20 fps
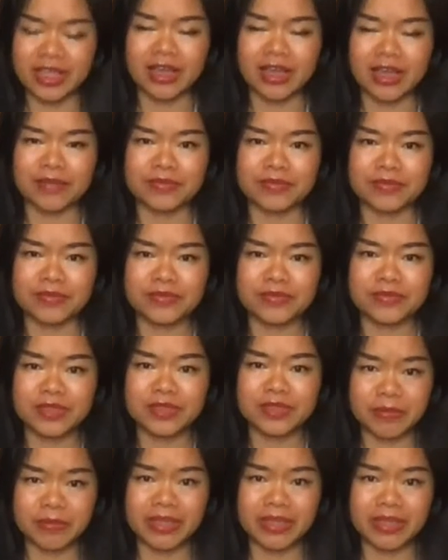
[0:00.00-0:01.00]

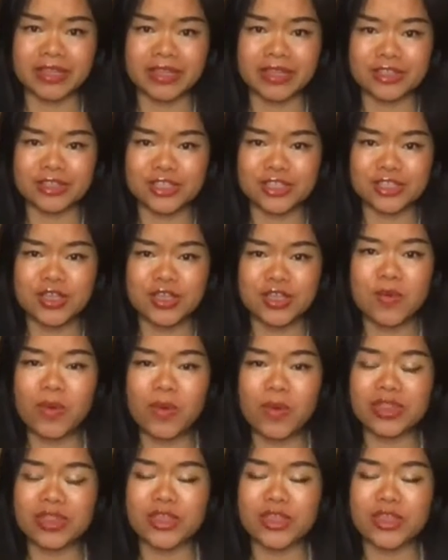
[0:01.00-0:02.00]
diminish when
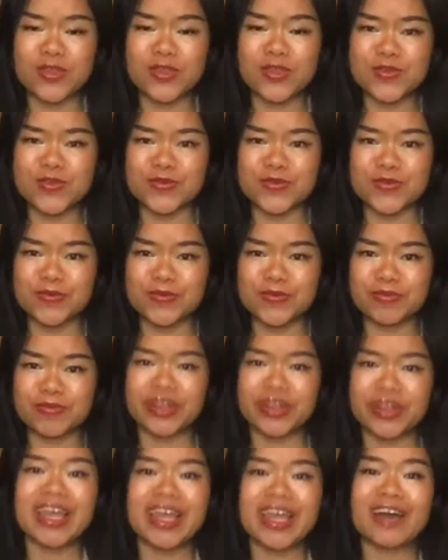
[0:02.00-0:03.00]
you breathe
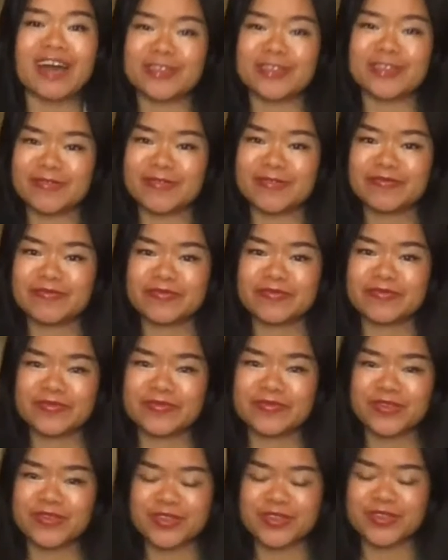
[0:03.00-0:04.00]
out. So